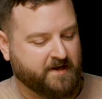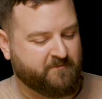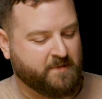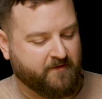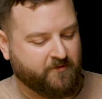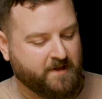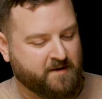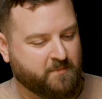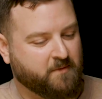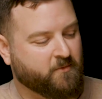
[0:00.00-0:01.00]
in the FBI for a lot
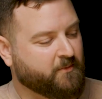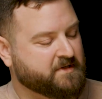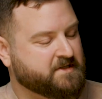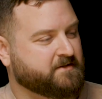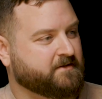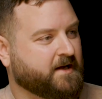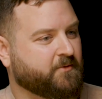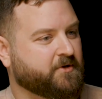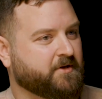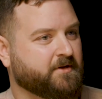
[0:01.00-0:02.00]
of big moments, and I
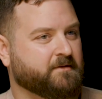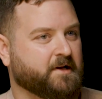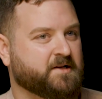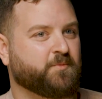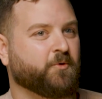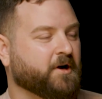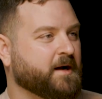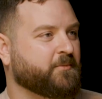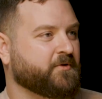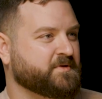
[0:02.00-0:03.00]
want to explore a
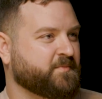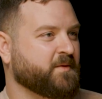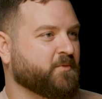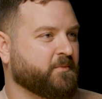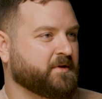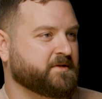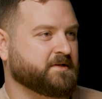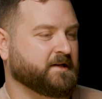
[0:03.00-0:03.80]
couple of those big moments.